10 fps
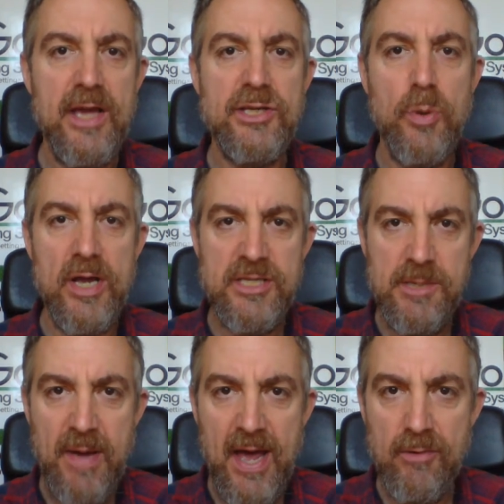twenty
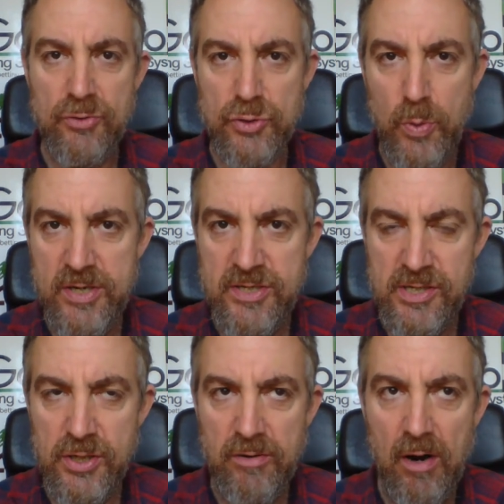pound or twenty
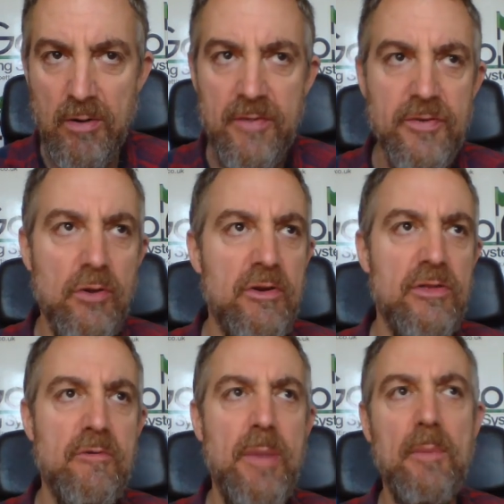euro, if you're in
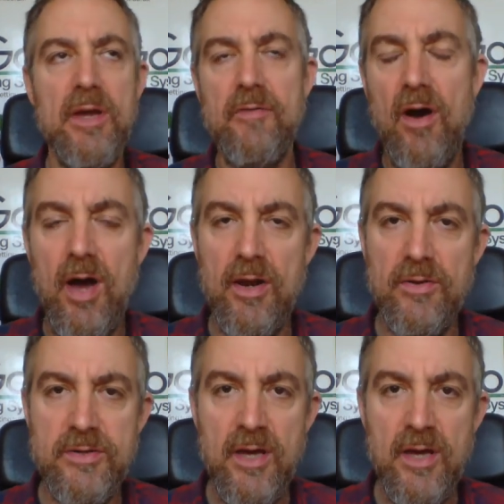the Republic of Ireland,